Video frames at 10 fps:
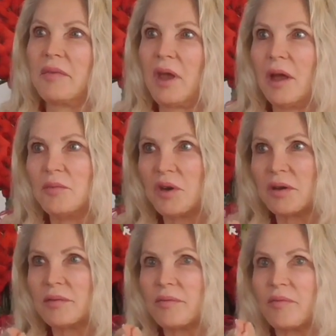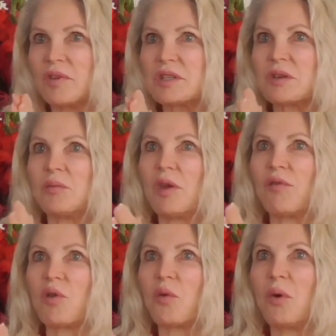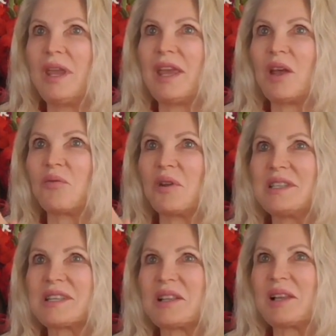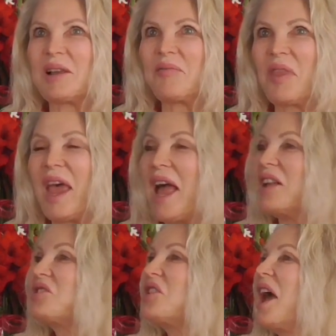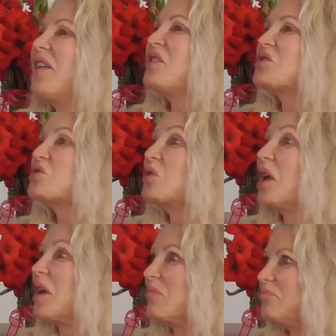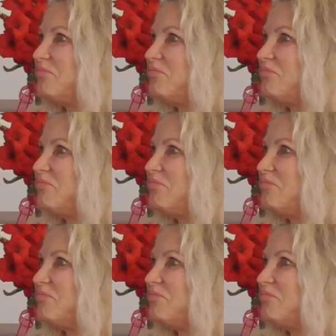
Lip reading: came to visit me for the weekend recently, and she had this dream.